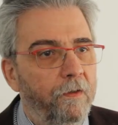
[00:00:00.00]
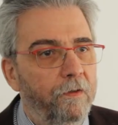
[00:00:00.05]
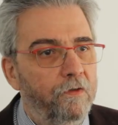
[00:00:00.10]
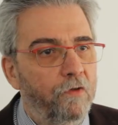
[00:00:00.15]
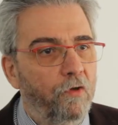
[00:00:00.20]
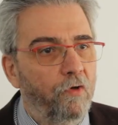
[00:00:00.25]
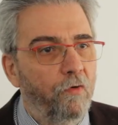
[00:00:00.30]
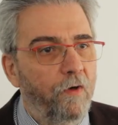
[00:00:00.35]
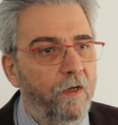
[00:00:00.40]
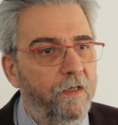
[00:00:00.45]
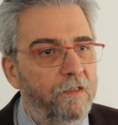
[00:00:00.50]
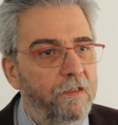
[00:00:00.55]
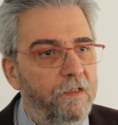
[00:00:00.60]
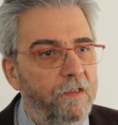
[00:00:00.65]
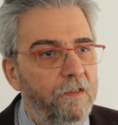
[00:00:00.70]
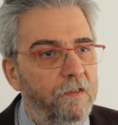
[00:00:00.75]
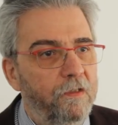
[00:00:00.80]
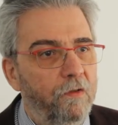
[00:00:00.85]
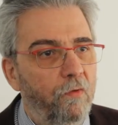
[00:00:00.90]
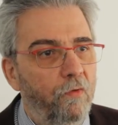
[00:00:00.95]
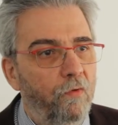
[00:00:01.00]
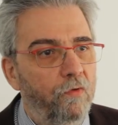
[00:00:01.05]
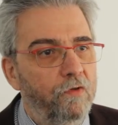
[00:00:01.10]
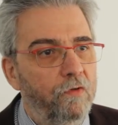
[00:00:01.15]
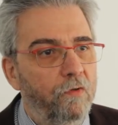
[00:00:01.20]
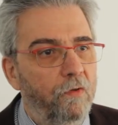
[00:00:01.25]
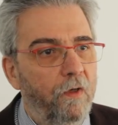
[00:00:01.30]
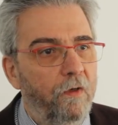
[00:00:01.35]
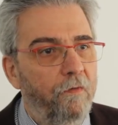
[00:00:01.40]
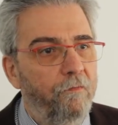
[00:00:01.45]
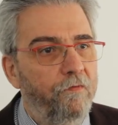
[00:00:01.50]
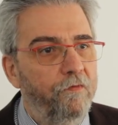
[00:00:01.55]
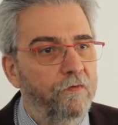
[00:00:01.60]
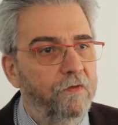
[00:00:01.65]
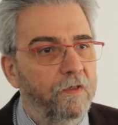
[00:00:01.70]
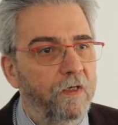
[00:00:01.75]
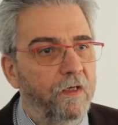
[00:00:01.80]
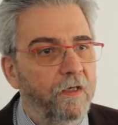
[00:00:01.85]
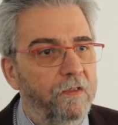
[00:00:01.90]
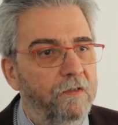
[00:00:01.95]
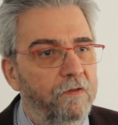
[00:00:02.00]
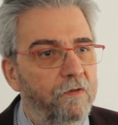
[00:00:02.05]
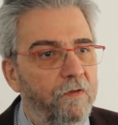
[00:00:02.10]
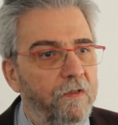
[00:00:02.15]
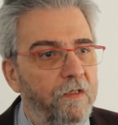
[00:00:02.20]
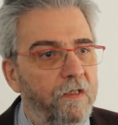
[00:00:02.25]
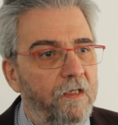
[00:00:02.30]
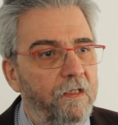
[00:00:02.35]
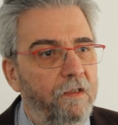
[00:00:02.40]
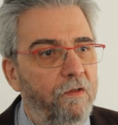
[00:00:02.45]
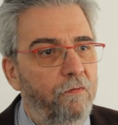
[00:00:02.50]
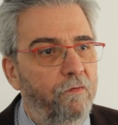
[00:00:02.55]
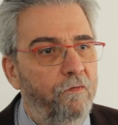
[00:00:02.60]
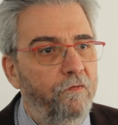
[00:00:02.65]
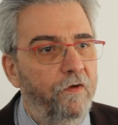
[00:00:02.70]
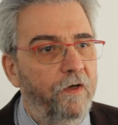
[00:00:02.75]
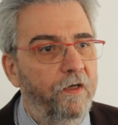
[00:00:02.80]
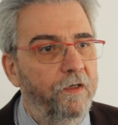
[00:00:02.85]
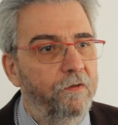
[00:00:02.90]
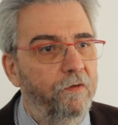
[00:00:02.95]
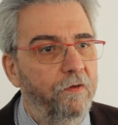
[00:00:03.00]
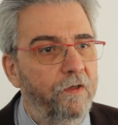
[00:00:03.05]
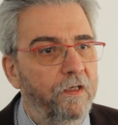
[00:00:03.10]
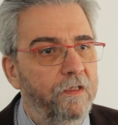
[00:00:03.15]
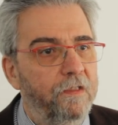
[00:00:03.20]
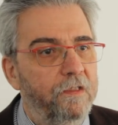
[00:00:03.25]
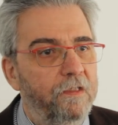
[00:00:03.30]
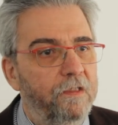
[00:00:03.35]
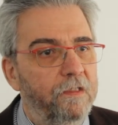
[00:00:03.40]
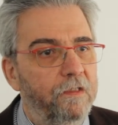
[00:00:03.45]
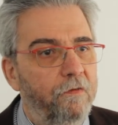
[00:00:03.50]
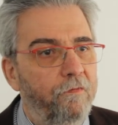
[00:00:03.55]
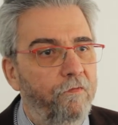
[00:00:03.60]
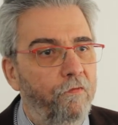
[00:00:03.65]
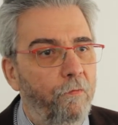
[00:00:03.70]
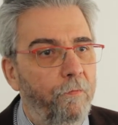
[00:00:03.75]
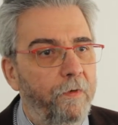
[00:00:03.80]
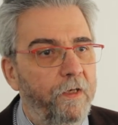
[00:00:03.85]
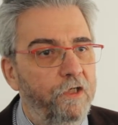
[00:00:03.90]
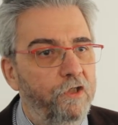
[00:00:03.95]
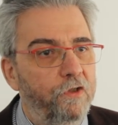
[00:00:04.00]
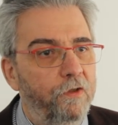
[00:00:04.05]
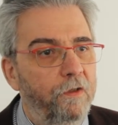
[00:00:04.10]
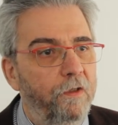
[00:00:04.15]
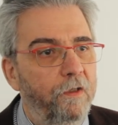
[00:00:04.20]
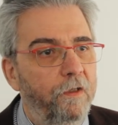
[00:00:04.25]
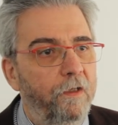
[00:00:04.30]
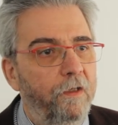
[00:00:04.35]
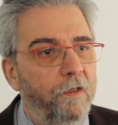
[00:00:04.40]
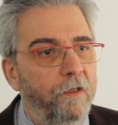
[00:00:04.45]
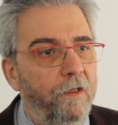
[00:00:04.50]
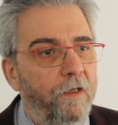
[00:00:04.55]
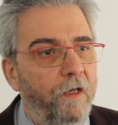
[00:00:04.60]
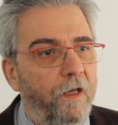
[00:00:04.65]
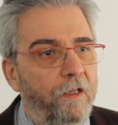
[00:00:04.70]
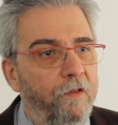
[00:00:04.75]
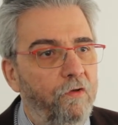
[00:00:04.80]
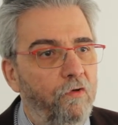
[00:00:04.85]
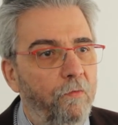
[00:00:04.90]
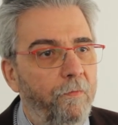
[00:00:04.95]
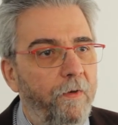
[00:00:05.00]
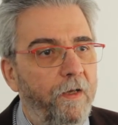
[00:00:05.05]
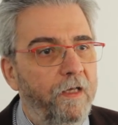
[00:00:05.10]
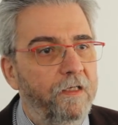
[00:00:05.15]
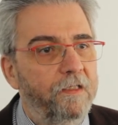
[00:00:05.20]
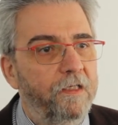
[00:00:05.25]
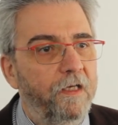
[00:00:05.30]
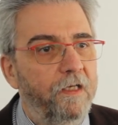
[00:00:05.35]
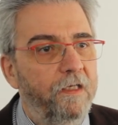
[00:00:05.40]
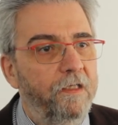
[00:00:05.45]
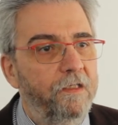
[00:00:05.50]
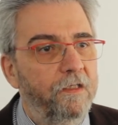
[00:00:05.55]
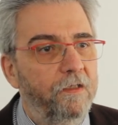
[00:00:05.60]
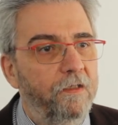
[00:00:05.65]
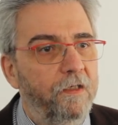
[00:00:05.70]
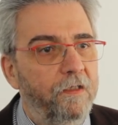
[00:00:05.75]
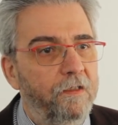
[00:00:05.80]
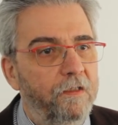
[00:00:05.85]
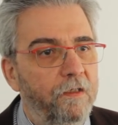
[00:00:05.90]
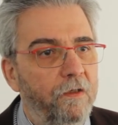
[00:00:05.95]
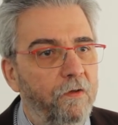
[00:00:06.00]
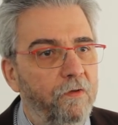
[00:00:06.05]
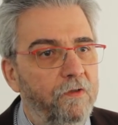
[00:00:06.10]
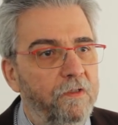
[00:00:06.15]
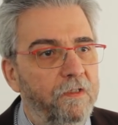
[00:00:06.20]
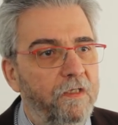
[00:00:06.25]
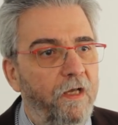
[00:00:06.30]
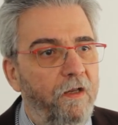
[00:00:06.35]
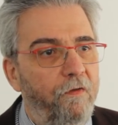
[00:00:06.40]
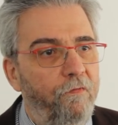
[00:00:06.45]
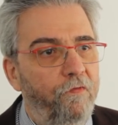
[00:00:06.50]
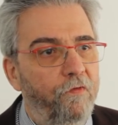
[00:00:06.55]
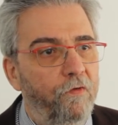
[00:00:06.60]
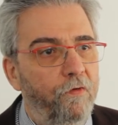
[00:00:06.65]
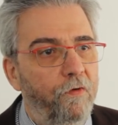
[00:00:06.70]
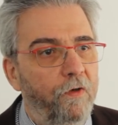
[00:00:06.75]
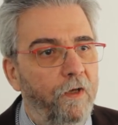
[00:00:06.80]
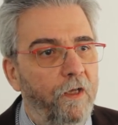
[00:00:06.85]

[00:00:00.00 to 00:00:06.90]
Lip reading: The crisis also emphasized the need to fight against disinformation and to make the internet a safer